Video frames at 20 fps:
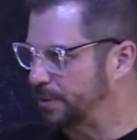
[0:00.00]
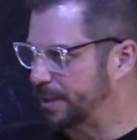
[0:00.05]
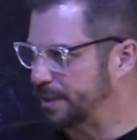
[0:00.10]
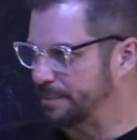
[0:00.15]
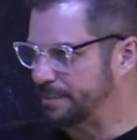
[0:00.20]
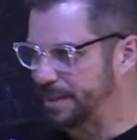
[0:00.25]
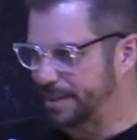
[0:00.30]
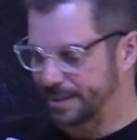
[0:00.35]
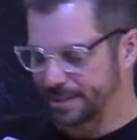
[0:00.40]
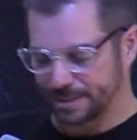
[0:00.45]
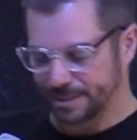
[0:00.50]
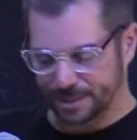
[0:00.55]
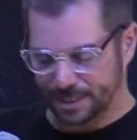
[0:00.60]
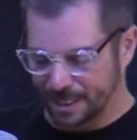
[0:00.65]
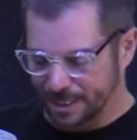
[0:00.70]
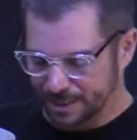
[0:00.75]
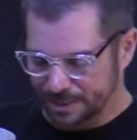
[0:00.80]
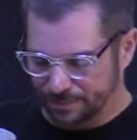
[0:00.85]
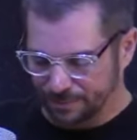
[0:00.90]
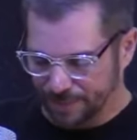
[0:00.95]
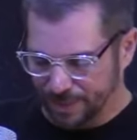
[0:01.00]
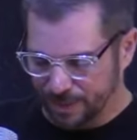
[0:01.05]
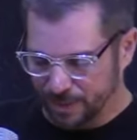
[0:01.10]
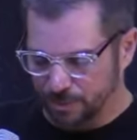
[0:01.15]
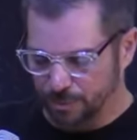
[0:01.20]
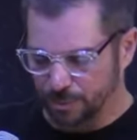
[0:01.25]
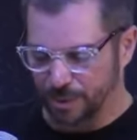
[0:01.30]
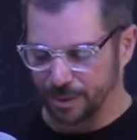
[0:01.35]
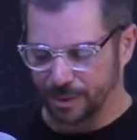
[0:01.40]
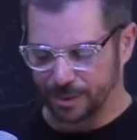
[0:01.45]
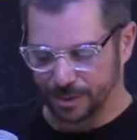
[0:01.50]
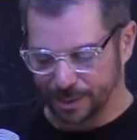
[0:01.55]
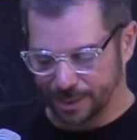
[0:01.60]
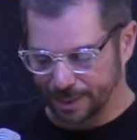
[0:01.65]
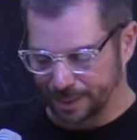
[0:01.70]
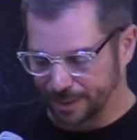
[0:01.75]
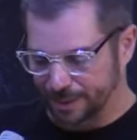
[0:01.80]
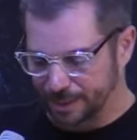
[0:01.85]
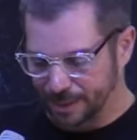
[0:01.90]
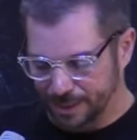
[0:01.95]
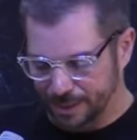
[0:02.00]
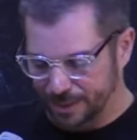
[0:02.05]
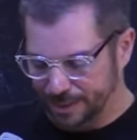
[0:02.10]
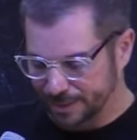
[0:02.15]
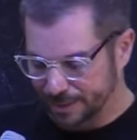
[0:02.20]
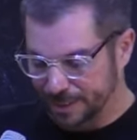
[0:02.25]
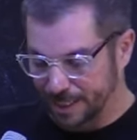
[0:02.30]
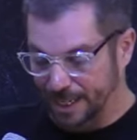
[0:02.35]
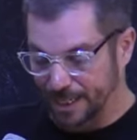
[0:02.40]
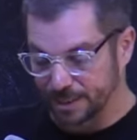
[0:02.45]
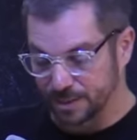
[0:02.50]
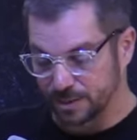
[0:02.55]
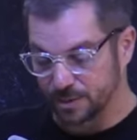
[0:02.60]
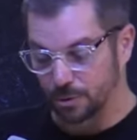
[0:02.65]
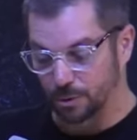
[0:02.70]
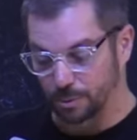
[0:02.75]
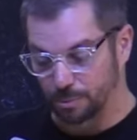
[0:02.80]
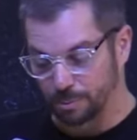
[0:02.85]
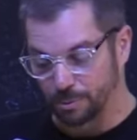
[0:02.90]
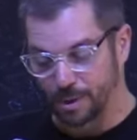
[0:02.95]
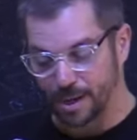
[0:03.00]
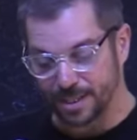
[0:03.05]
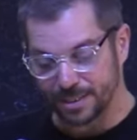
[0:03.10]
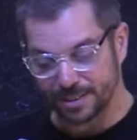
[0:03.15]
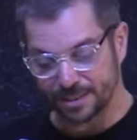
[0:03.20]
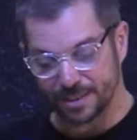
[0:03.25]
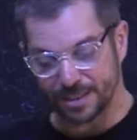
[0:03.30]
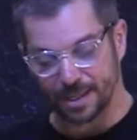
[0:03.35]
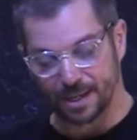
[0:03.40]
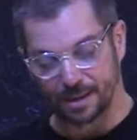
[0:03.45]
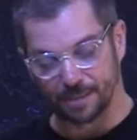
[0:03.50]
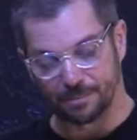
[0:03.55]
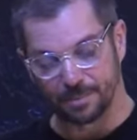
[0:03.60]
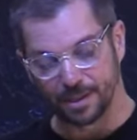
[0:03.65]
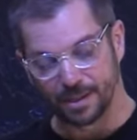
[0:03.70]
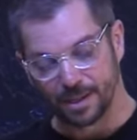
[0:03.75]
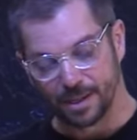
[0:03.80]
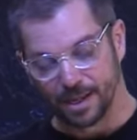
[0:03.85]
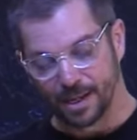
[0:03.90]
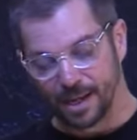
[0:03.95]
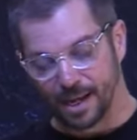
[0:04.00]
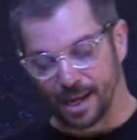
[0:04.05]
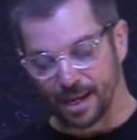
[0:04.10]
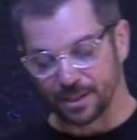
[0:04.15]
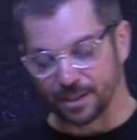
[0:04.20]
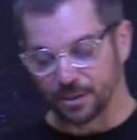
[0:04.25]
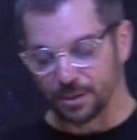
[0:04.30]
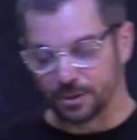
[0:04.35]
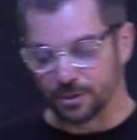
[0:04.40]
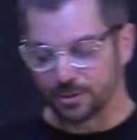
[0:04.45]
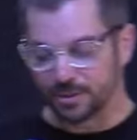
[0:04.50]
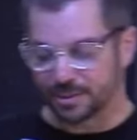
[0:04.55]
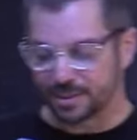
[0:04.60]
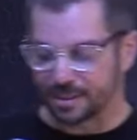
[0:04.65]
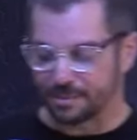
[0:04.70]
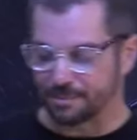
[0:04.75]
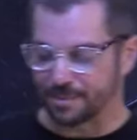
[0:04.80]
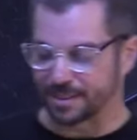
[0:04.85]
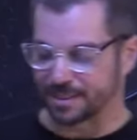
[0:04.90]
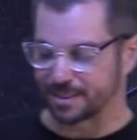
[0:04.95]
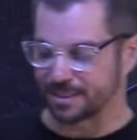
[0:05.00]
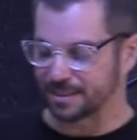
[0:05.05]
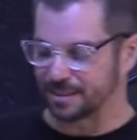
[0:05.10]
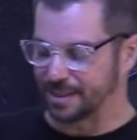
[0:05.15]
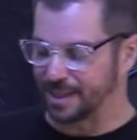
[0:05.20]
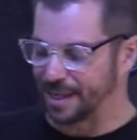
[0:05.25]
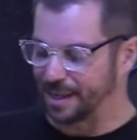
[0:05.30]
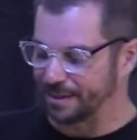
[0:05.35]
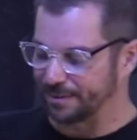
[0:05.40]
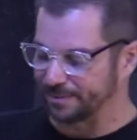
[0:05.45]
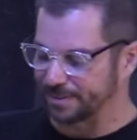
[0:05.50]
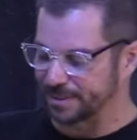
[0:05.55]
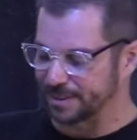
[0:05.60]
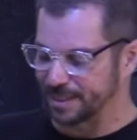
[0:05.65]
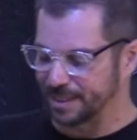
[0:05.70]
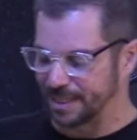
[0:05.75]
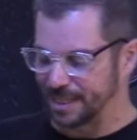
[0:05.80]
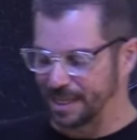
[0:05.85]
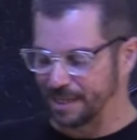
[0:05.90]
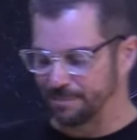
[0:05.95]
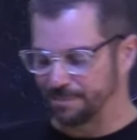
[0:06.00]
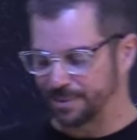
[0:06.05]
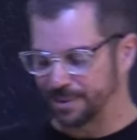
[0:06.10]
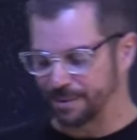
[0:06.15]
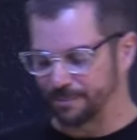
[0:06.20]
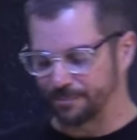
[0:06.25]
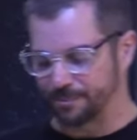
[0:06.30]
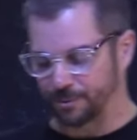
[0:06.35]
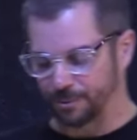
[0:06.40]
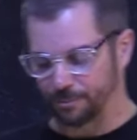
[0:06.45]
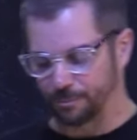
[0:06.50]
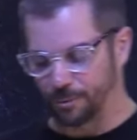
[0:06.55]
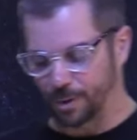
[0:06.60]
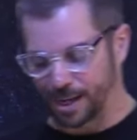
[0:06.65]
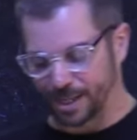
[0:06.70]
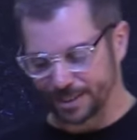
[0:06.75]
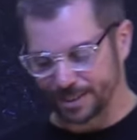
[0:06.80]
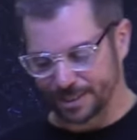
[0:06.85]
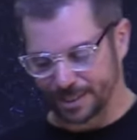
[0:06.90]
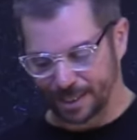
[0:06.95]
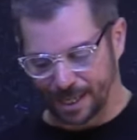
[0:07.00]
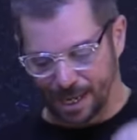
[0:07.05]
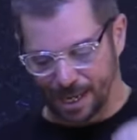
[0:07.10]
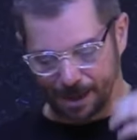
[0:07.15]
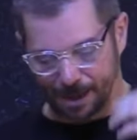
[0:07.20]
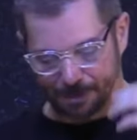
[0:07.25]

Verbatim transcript: about the size of Israel, and he decides to oppress them and use them as slaves to keep them from rising up